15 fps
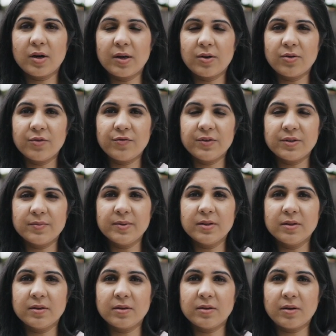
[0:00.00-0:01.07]
I don't know if it's
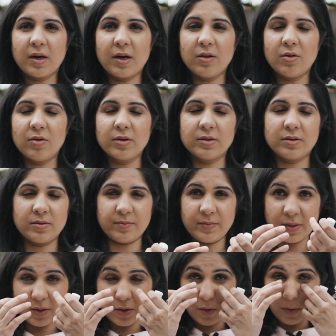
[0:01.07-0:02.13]
been little or how long it's
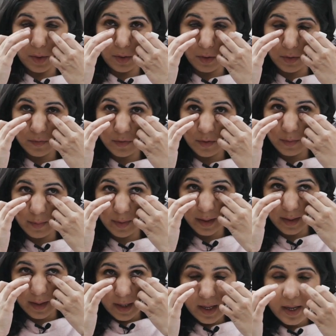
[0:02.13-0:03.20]
been going on for,
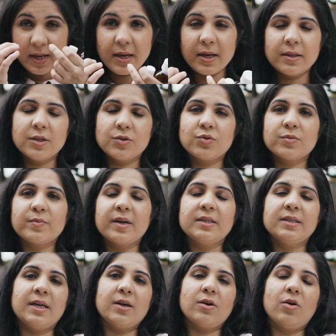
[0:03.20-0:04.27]
but This was my
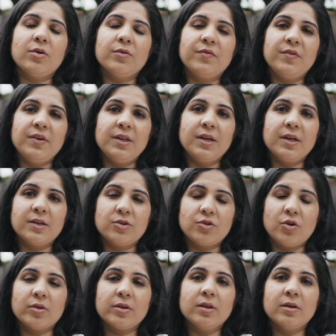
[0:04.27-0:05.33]
take on feeding a
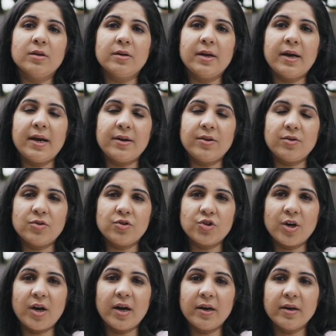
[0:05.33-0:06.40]
toddler and your
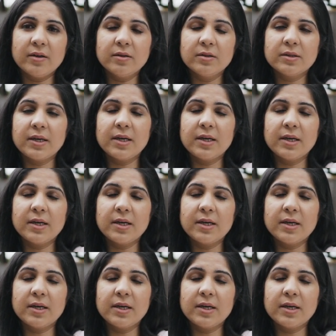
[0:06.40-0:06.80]
child.